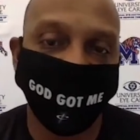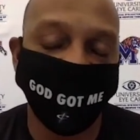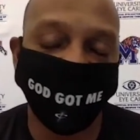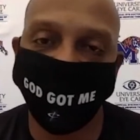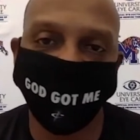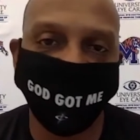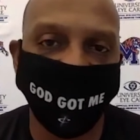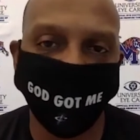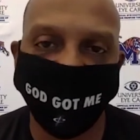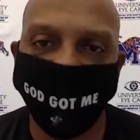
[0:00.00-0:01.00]
at certain
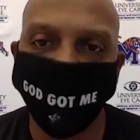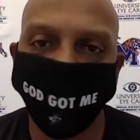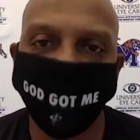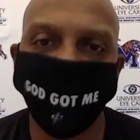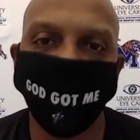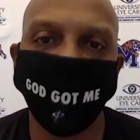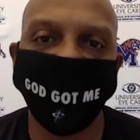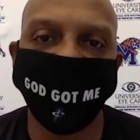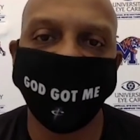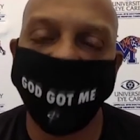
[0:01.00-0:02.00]
times of the game, especially when you're looking
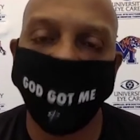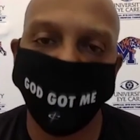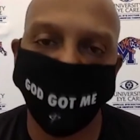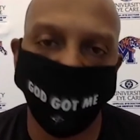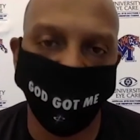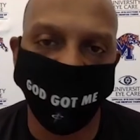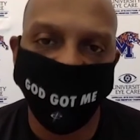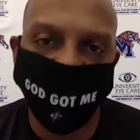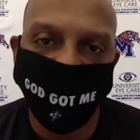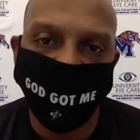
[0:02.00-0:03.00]
at time and score.
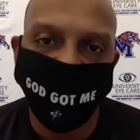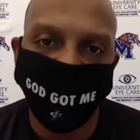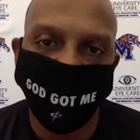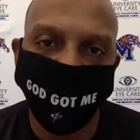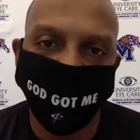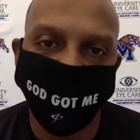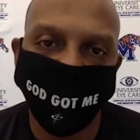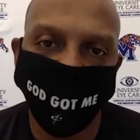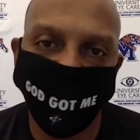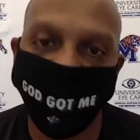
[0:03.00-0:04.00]

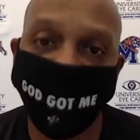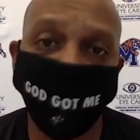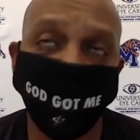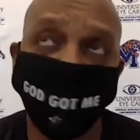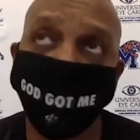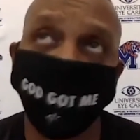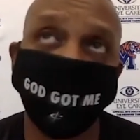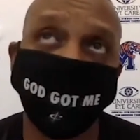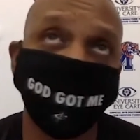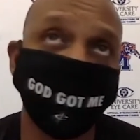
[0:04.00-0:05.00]
We're up
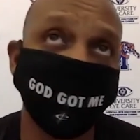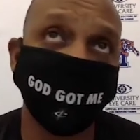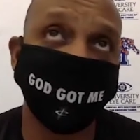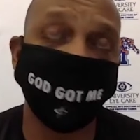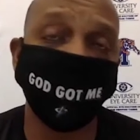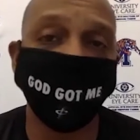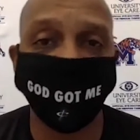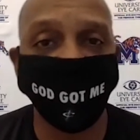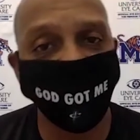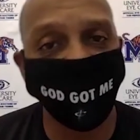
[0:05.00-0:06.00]
six minutes to
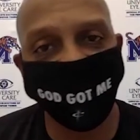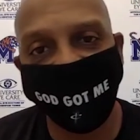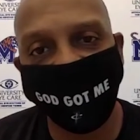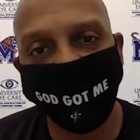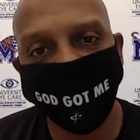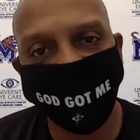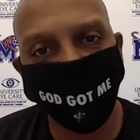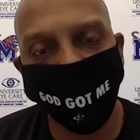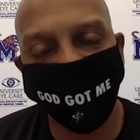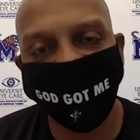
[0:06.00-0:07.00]
go in the game, six
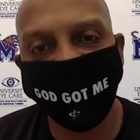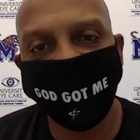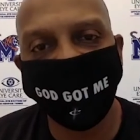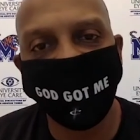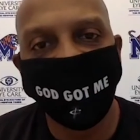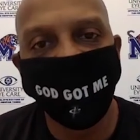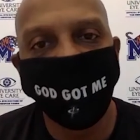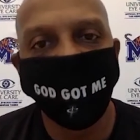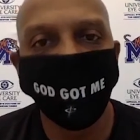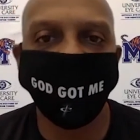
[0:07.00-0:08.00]
point lead.
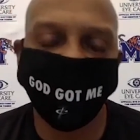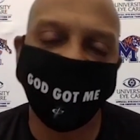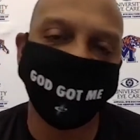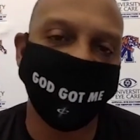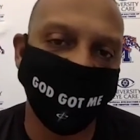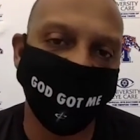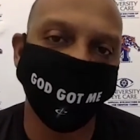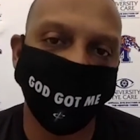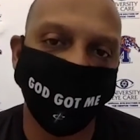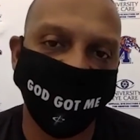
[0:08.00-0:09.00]
You want to set that
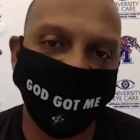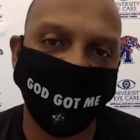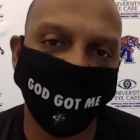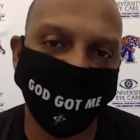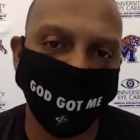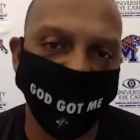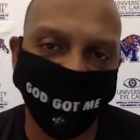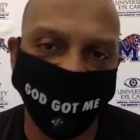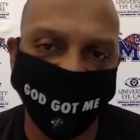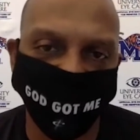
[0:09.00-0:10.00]
up and get into some
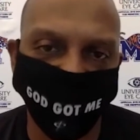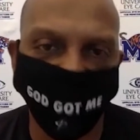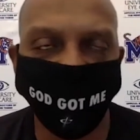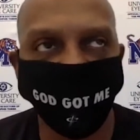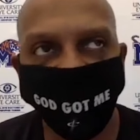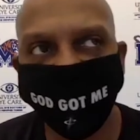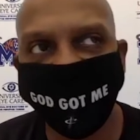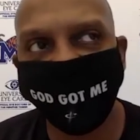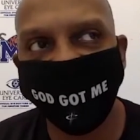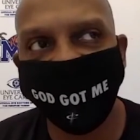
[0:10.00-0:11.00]
offense. If you're in the first
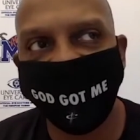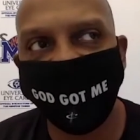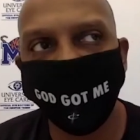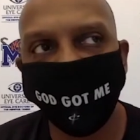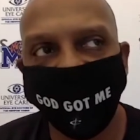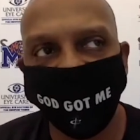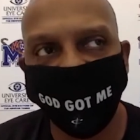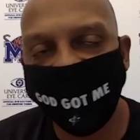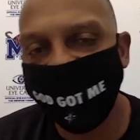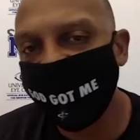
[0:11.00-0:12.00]
half of the game, you feel like you
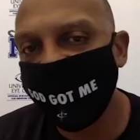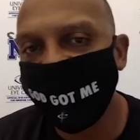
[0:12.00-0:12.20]
can get it